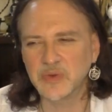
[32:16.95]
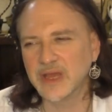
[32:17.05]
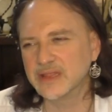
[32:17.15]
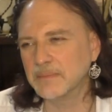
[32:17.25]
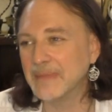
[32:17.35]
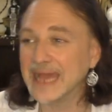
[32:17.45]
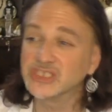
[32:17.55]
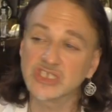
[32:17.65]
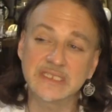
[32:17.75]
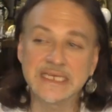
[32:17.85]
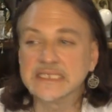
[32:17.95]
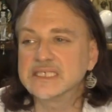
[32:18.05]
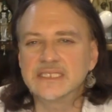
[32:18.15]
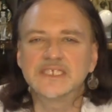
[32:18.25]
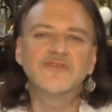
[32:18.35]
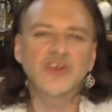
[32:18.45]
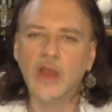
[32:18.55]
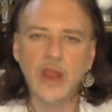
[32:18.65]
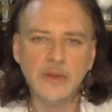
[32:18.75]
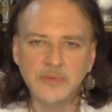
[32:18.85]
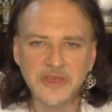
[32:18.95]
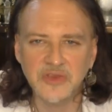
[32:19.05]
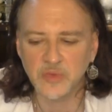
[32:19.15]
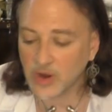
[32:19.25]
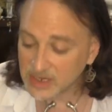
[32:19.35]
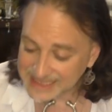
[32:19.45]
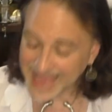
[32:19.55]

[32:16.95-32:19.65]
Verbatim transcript: What? The magical innocence of your heart, pick your words.